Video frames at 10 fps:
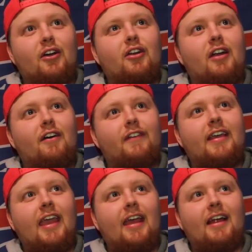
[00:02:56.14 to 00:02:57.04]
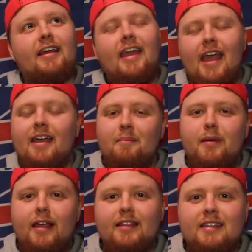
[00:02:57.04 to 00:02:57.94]
good enough. I can't
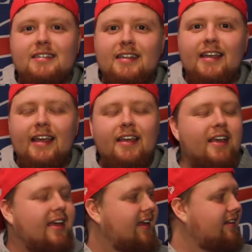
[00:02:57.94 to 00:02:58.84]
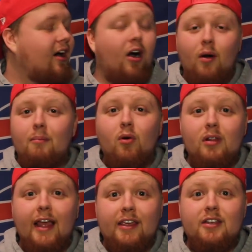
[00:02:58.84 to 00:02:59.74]
compete in this league. No, more
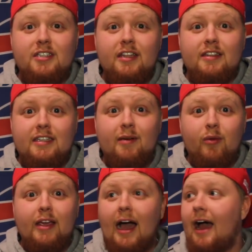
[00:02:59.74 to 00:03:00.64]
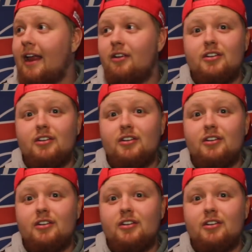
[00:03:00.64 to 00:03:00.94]
like you see the team we got and